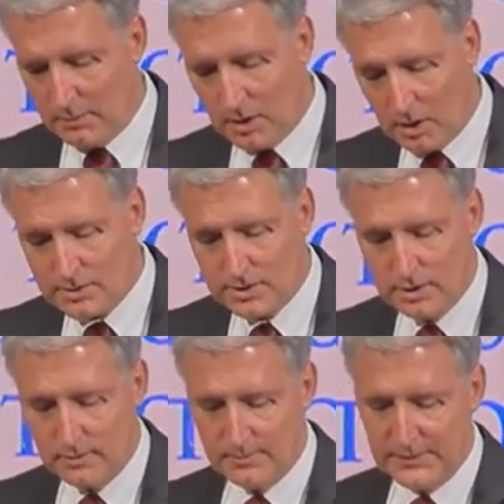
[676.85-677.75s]

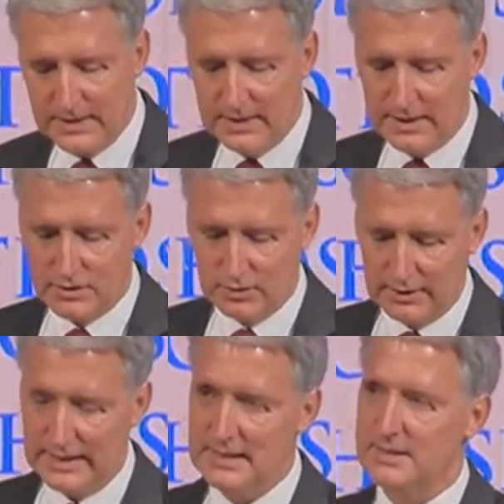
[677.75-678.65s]
Also, it's
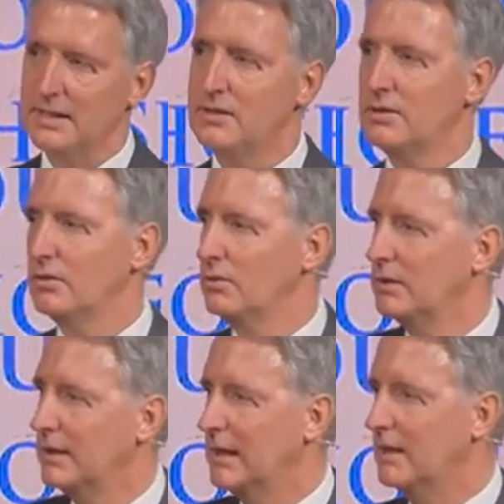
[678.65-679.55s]
real easy
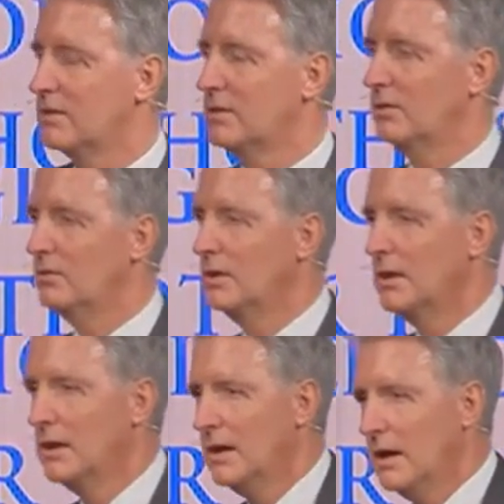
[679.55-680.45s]
to get into
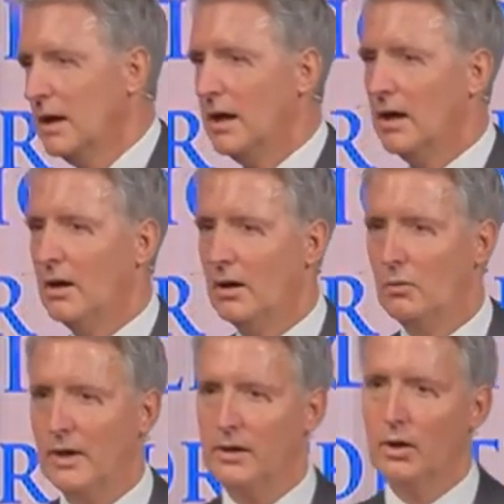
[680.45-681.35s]

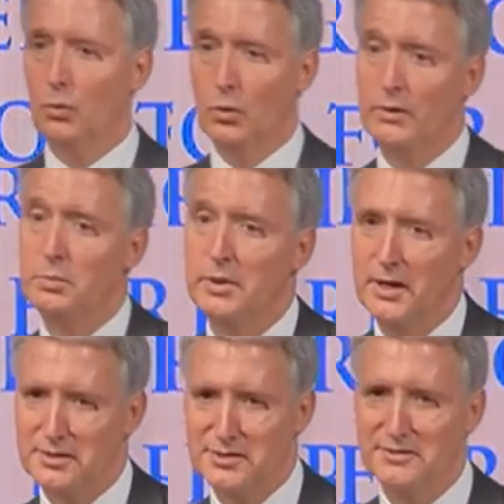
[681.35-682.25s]
what I call worry
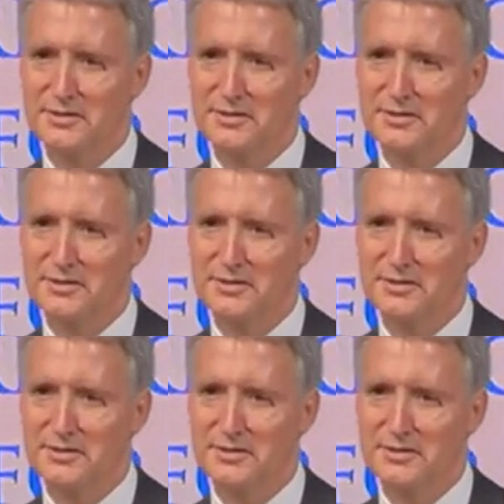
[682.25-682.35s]
prayers.